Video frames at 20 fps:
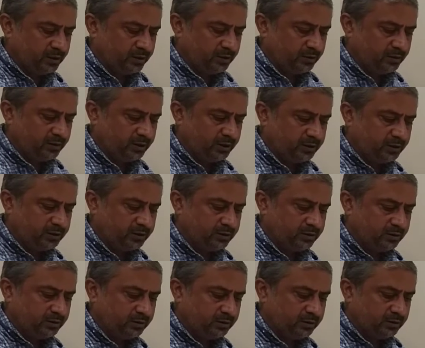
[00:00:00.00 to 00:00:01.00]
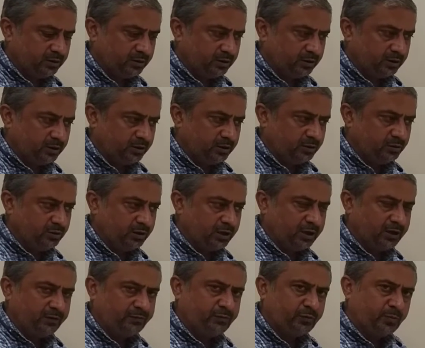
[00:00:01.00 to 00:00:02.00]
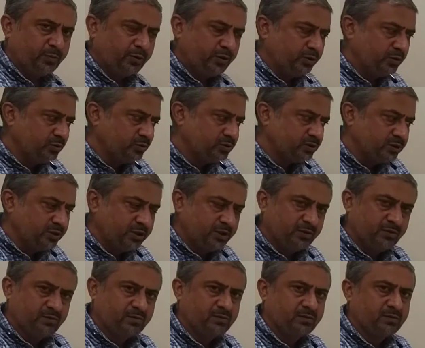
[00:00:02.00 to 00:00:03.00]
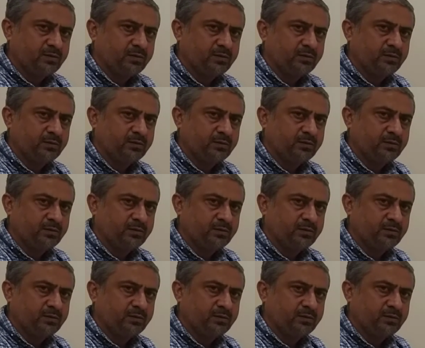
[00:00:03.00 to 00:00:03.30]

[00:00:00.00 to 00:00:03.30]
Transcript: right, you will have to produce this.